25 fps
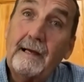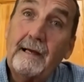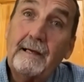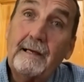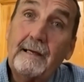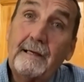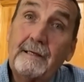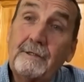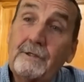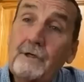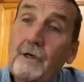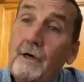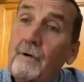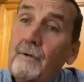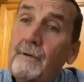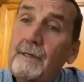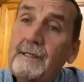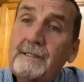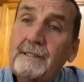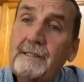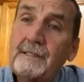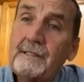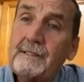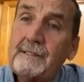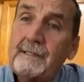it's
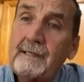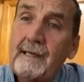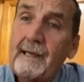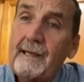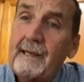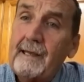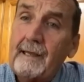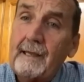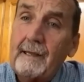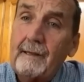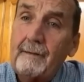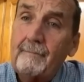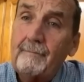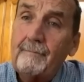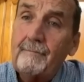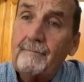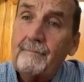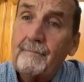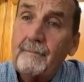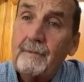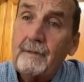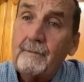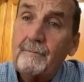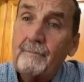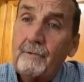always the same,
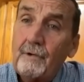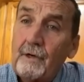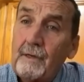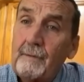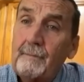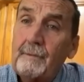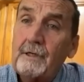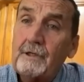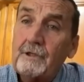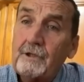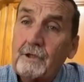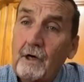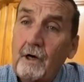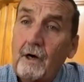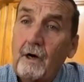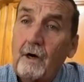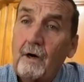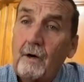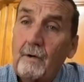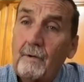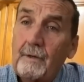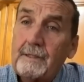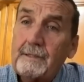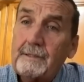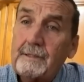pretty much
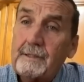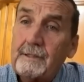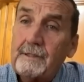always the